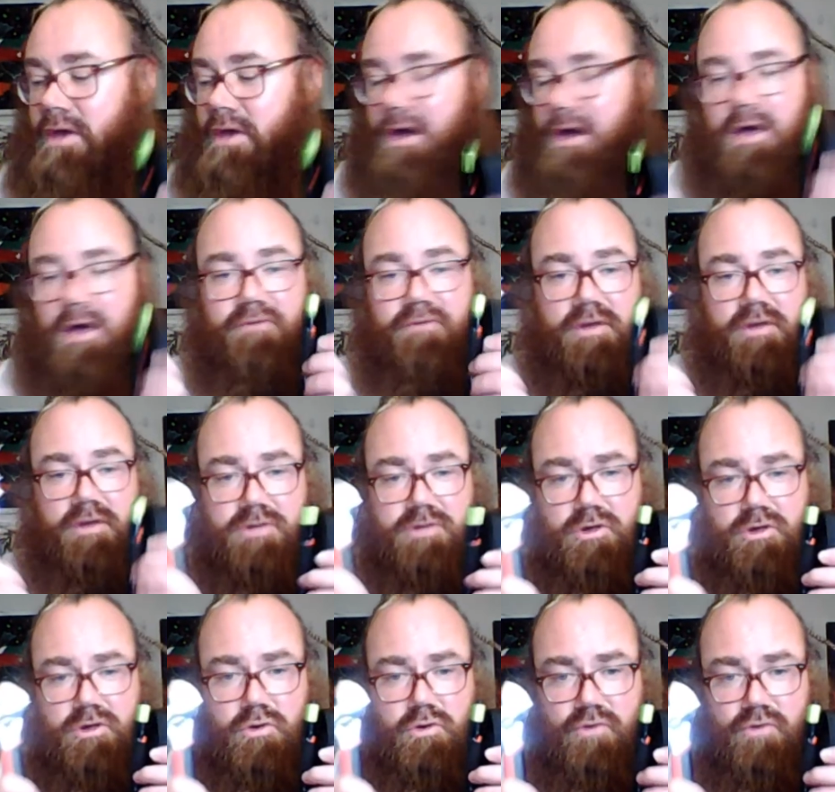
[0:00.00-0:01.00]
I've yet to
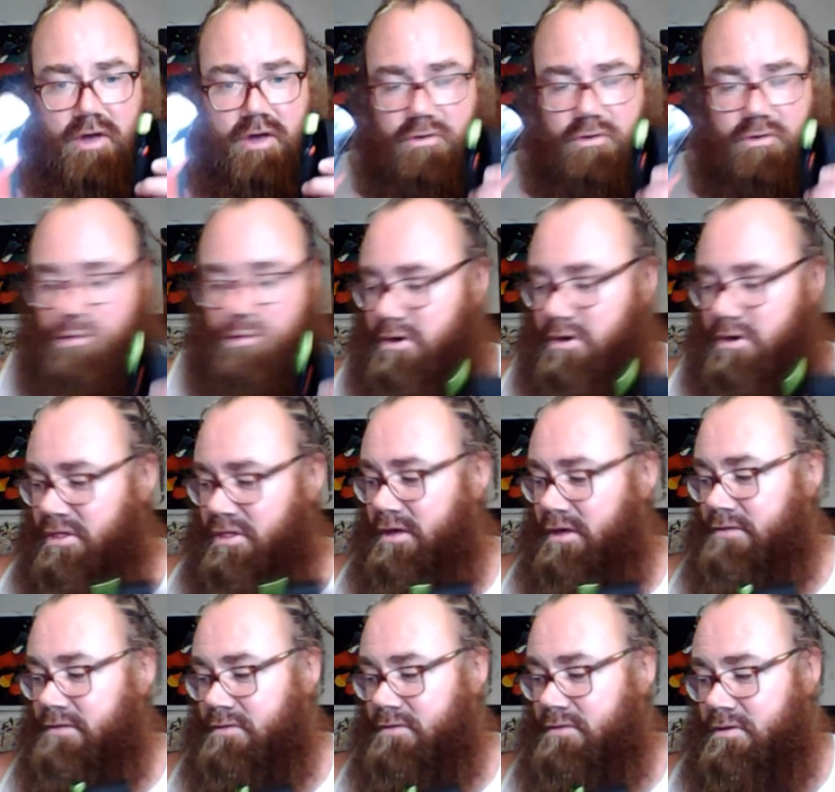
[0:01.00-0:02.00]
use either one of
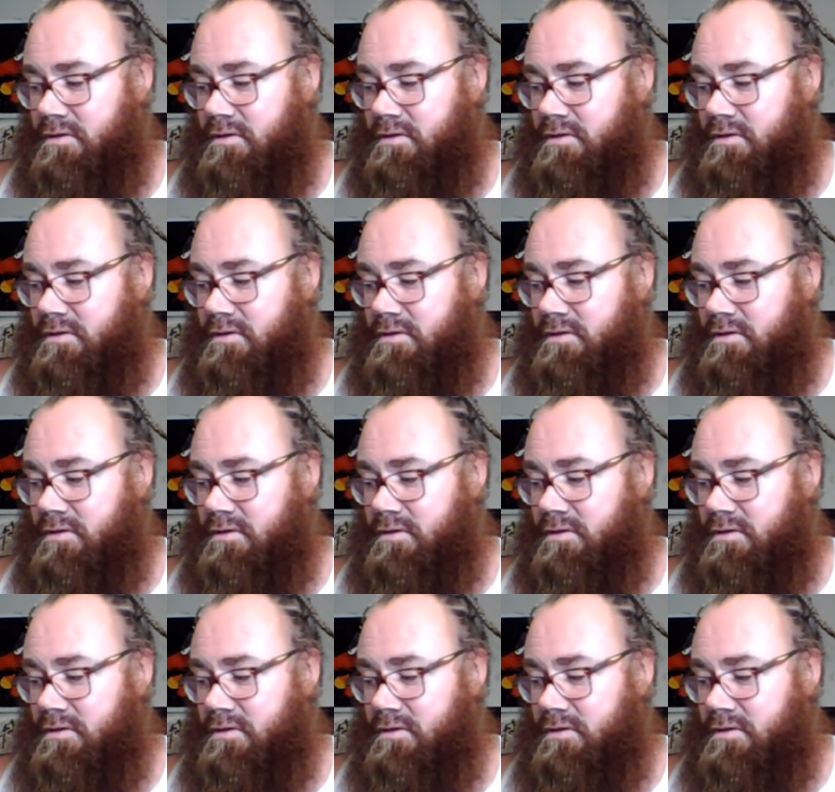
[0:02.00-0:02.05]
these.